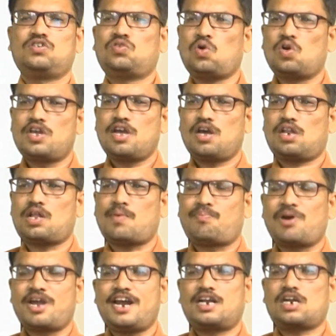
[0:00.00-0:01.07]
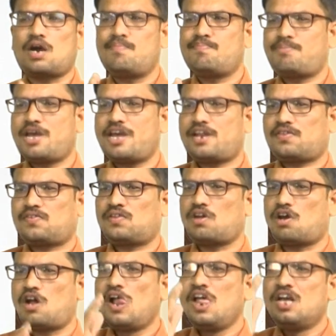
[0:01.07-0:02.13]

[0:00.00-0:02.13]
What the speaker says: So, here the poet compares the